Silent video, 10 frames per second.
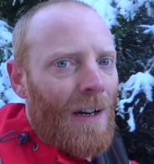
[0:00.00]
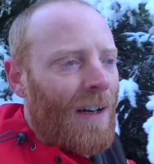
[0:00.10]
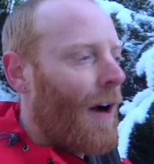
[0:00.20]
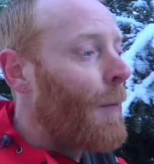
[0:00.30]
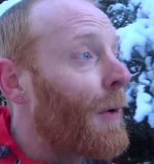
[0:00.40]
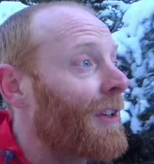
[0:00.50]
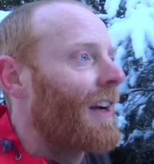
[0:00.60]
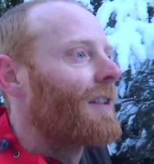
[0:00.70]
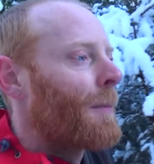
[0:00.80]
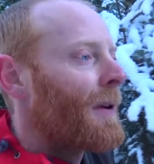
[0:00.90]
I'm always
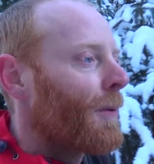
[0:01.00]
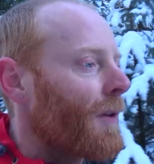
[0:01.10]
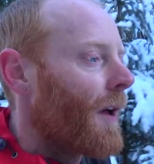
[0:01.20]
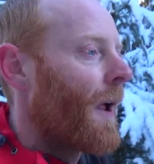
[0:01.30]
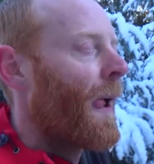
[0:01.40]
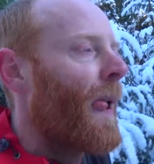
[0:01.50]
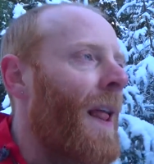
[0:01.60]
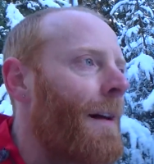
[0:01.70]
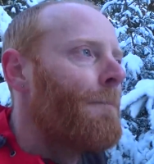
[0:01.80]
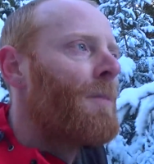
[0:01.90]
saying to people that,
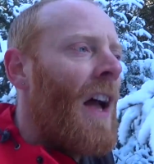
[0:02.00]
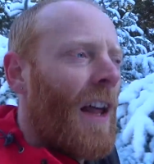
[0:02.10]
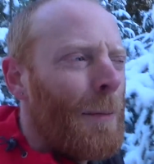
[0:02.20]
and